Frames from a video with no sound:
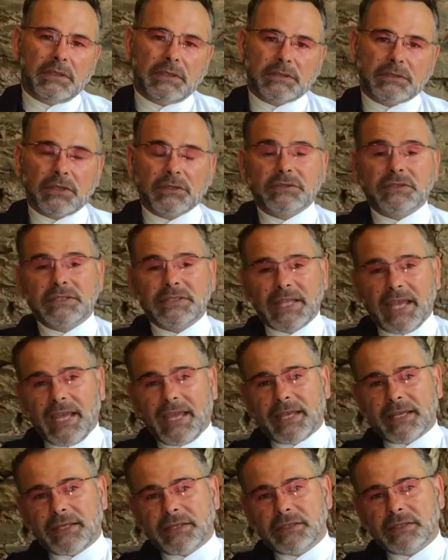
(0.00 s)
So
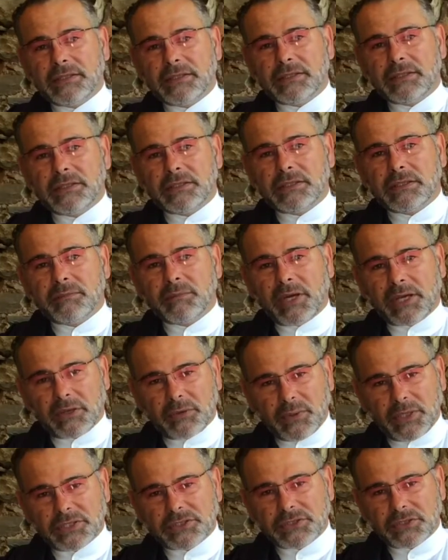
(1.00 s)
today, my
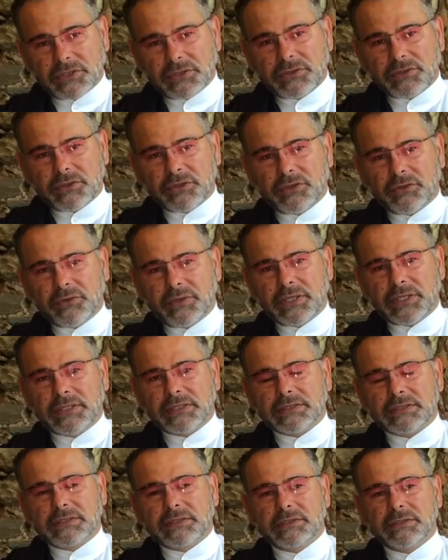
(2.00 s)
question to you
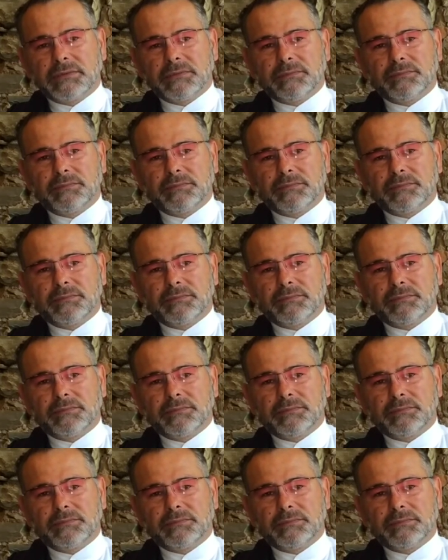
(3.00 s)
is,